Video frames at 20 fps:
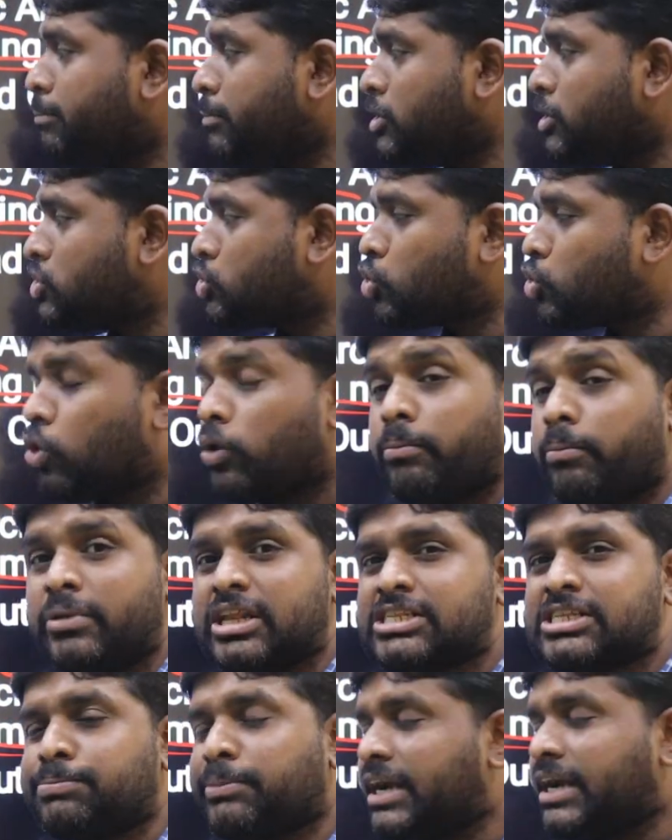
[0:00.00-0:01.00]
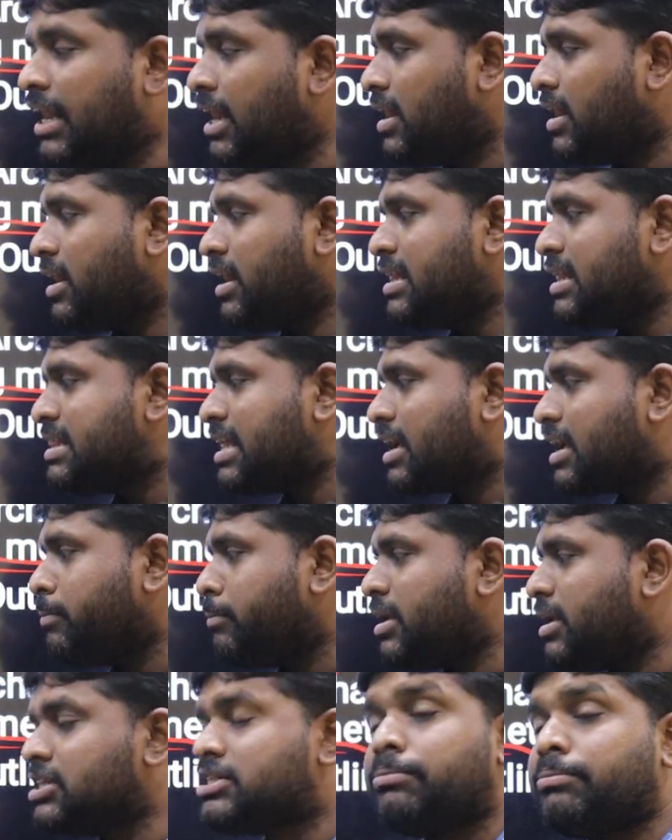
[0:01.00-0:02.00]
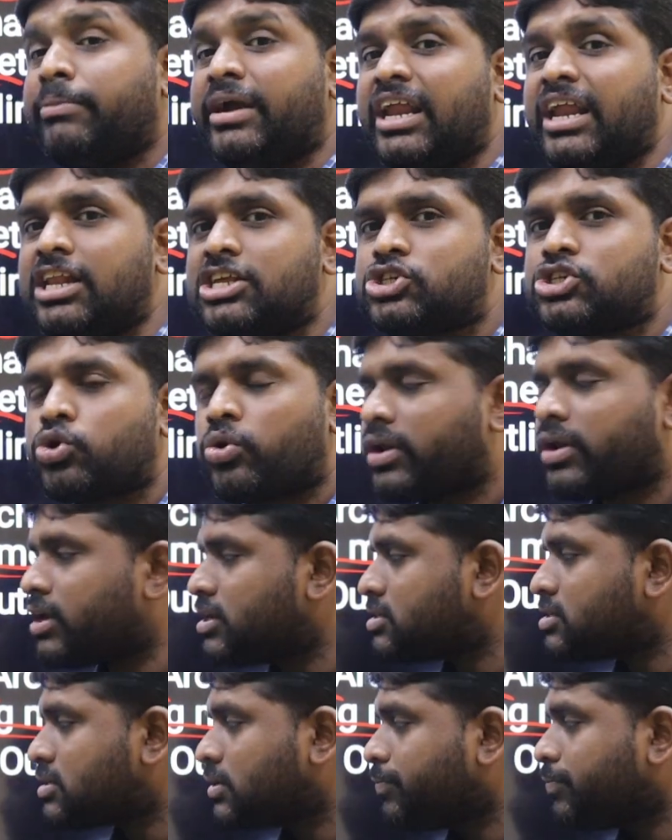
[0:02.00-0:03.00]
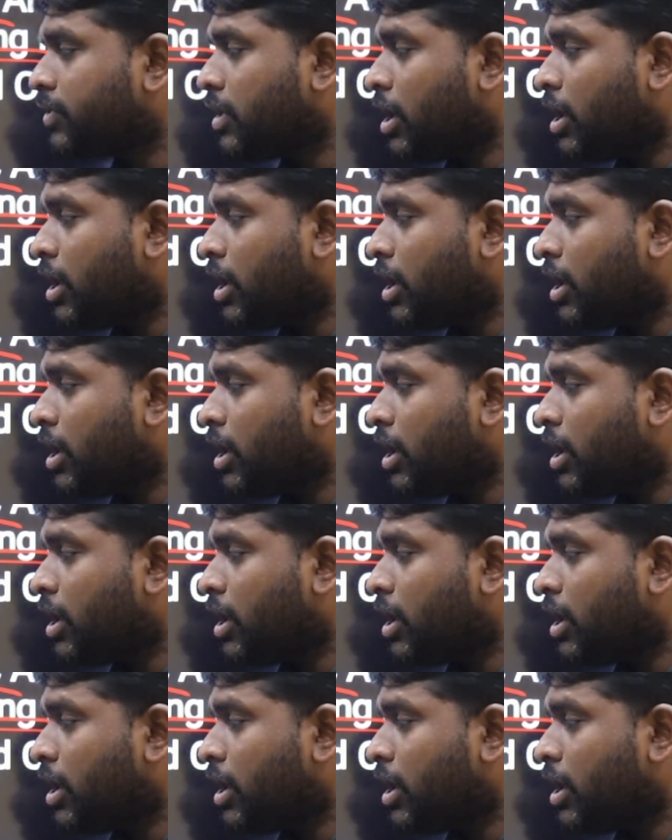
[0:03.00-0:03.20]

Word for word: Meso means middle, lithic means middle stone age.